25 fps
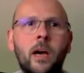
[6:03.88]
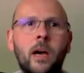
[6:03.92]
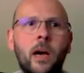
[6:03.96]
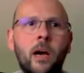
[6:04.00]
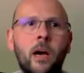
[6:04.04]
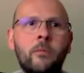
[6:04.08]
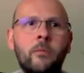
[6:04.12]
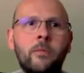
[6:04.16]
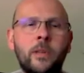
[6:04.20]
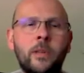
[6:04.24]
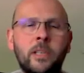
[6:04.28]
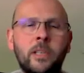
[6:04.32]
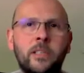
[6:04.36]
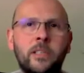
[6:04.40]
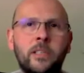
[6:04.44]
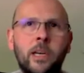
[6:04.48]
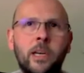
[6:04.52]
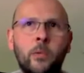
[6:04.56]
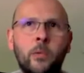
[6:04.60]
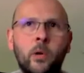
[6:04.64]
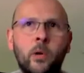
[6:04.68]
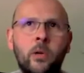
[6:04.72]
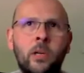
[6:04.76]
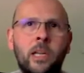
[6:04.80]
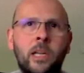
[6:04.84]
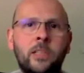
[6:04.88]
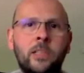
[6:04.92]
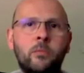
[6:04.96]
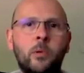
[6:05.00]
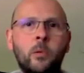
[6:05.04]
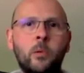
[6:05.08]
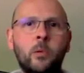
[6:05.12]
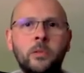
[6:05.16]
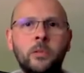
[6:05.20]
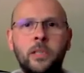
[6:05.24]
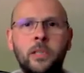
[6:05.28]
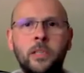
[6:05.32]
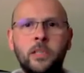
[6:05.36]
for this demo, unless we
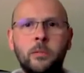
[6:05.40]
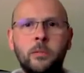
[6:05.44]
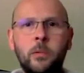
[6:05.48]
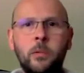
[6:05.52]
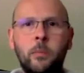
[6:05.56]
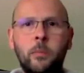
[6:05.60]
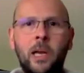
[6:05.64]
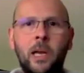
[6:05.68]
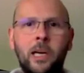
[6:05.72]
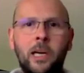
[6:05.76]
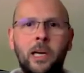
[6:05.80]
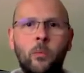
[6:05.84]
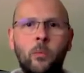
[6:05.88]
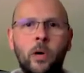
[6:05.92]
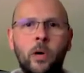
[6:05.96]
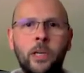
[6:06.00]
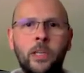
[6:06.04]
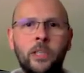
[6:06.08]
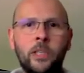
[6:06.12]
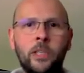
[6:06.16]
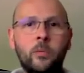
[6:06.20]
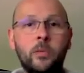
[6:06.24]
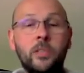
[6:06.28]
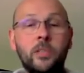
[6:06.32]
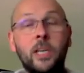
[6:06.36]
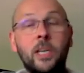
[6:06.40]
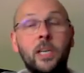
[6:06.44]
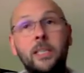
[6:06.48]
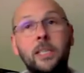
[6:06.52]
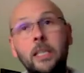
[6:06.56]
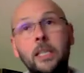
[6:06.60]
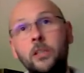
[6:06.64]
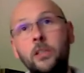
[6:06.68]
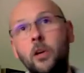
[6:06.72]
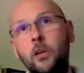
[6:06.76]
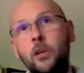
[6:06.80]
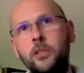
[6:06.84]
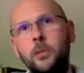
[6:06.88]
wanted it to be black and white, which I
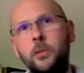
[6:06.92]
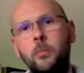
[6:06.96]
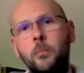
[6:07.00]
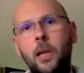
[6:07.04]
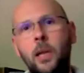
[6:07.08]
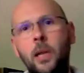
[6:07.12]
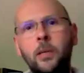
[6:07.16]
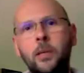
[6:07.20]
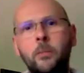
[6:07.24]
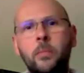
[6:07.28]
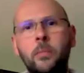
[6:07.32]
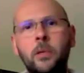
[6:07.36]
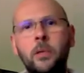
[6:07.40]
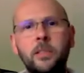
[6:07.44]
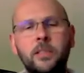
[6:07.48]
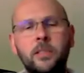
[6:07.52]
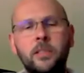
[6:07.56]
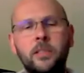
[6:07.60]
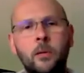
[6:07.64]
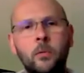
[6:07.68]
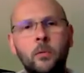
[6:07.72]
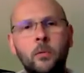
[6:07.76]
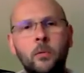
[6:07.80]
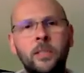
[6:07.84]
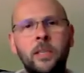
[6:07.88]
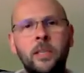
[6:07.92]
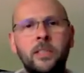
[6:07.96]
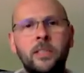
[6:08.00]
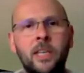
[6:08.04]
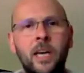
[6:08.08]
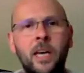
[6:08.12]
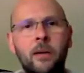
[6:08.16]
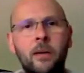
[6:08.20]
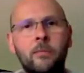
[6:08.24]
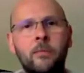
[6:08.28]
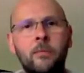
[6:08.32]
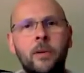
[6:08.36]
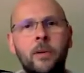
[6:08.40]
did contemplate, but I wanted it to
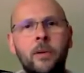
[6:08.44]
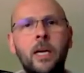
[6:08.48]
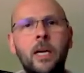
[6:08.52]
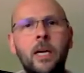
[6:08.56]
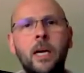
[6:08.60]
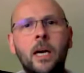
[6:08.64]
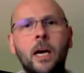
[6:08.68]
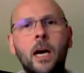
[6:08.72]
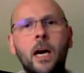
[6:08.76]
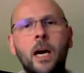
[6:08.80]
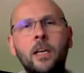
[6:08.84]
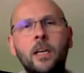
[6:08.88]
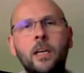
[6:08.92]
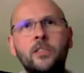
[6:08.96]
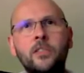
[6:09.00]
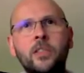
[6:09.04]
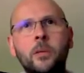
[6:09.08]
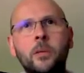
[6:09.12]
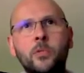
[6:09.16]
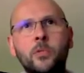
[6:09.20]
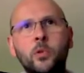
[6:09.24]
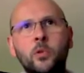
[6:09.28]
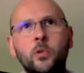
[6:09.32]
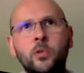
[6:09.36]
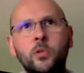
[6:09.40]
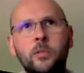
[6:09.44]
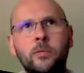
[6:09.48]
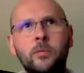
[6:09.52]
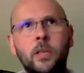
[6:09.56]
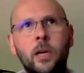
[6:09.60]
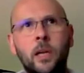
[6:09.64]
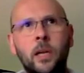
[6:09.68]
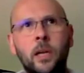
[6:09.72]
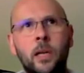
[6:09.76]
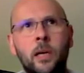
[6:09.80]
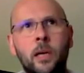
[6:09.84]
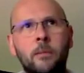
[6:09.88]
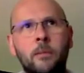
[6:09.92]
have some sort of
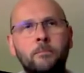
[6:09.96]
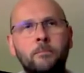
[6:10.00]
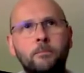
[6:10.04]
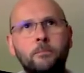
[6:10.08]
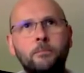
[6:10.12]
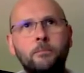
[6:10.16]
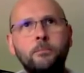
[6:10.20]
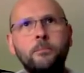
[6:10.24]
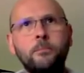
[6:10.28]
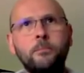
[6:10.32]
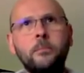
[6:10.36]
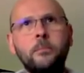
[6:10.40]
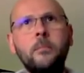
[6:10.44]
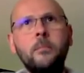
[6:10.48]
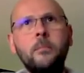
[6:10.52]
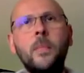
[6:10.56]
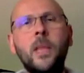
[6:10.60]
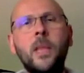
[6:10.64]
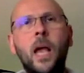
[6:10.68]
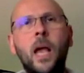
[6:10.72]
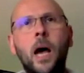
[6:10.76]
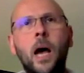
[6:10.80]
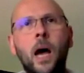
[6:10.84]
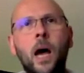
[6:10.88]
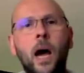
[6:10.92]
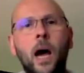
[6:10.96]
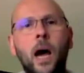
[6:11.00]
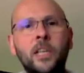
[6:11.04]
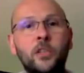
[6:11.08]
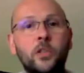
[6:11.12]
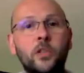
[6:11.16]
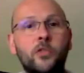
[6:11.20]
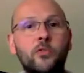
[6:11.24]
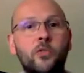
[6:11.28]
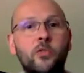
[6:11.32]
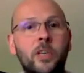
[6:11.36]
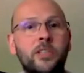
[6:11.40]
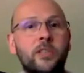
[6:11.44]
color. I should
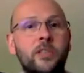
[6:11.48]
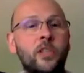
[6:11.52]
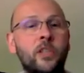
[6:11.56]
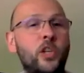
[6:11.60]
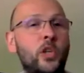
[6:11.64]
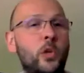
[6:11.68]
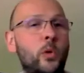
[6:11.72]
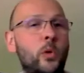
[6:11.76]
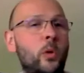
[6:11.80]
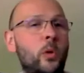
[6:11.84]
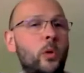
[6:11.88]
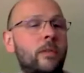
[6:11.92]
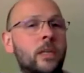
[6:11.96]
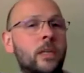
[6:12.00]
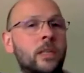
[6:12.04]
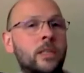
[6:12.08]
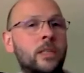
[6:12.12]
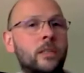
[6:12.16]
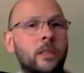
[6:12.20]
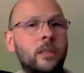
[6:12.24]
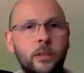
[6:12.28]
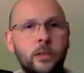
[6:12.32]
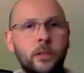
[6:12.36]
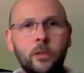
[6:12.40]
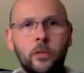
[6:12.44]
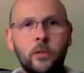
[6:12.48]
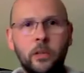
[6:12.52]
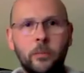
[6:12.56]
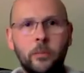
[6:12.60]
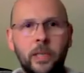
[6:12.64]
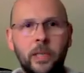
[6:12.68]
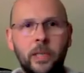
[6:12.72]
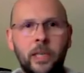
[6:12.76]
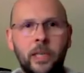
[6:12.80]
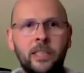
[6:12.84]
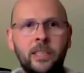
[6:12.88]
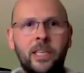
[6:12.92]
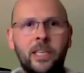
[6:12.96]
stress the newer version that you saw at the
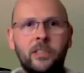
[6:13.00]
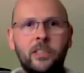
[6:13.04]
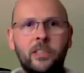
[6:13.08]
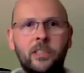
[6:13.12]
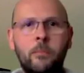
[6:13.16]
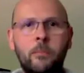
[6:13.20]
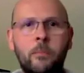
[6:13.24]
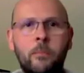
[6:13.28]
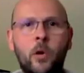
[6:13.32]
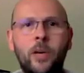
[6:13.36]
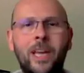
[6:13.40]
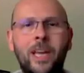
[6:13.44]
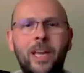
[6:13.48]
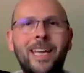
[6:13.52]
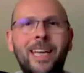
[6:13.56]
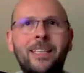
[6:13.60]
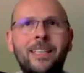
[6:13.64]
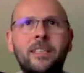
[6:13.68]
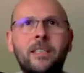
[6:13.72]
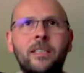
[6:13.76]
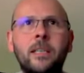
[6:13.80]
beginning is actually in mode 8,